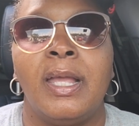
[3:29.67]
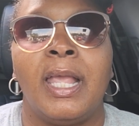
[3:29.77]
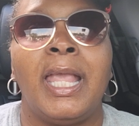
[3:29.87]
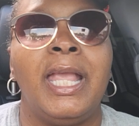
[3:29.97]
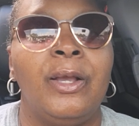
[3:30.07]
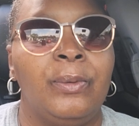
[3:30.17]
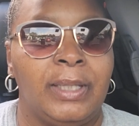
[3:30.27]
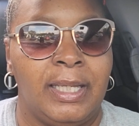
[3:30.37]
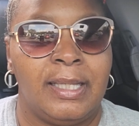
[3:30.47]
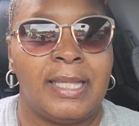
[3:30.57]

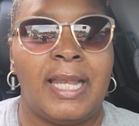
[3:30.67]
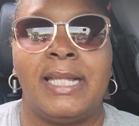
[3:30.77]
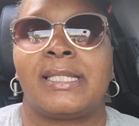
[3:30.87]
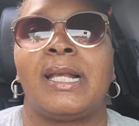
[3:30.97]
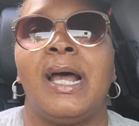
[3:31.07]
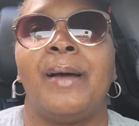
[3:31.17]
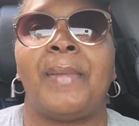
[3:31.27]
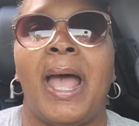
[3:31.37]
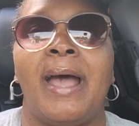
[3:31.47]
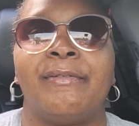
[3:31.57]
healing that has
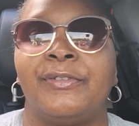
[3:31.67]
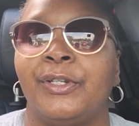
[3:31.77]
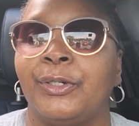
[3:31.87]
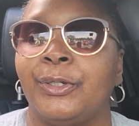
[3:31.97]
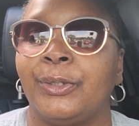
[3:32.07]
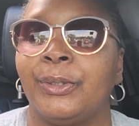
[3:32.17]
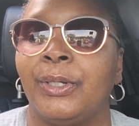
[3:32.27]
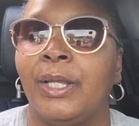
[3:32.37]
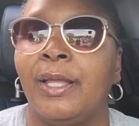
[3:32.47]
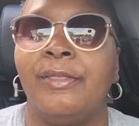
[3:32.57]
come after
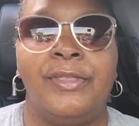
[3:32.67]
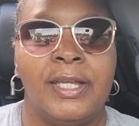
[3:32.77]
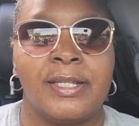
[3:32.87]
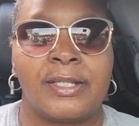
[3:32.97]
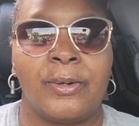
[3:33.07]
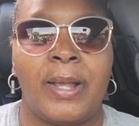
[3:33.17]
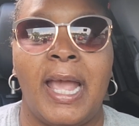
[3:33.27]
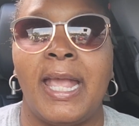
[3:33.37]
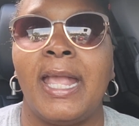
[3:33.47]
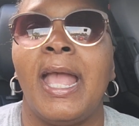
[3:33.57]
this,
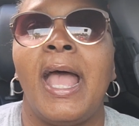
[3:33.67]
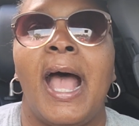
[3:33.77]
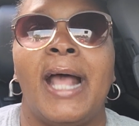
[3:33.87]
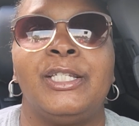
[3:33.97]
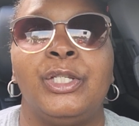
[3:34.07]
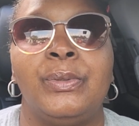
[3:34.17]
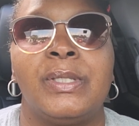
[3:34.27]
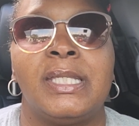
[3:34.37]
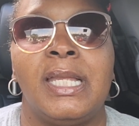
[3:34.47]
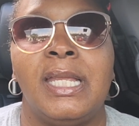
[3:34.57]
okay? I do
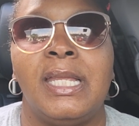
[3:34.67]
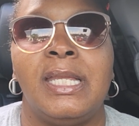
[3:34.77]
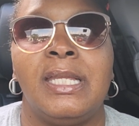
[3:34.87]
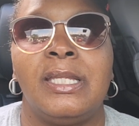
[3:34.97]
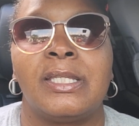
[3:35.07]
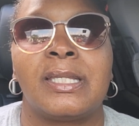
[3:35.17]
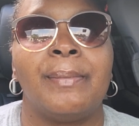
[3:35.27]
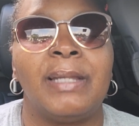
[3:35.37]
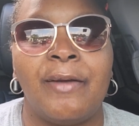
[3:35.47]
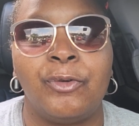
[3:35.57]
see
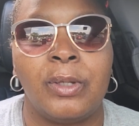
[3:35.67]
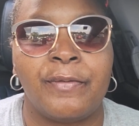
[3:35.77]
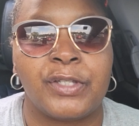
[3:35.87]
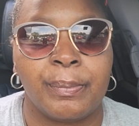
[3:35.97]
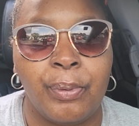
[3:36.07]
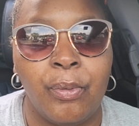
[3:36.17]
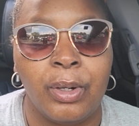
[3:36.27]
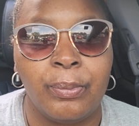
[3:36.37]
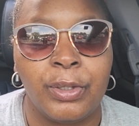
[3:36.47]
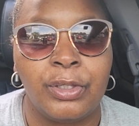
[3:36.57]
some level of
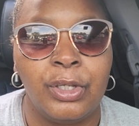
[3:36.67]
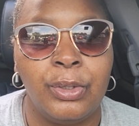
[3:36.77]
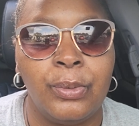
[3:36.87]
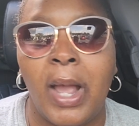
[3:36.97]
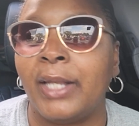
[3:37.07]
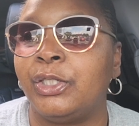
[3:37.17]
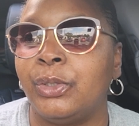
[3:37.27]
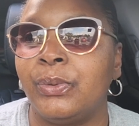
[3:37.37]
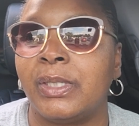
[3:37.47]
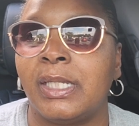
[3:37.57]
support with you. I
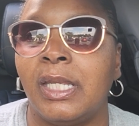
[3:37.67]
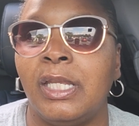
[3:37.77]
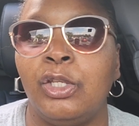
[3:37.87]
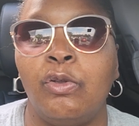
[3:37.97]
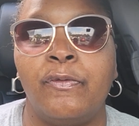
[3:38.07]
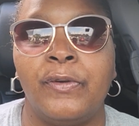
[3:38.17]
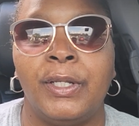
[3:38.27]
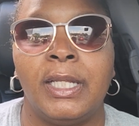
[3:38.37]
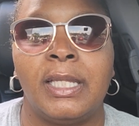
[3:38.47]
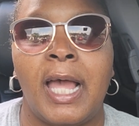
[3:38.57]
do see you
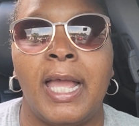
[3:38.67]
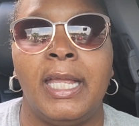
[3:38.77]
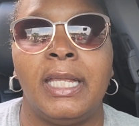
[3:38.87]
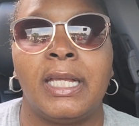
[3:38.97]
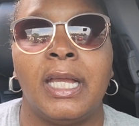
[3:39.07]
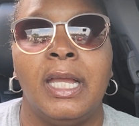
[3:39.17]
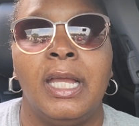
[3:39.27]
feeling like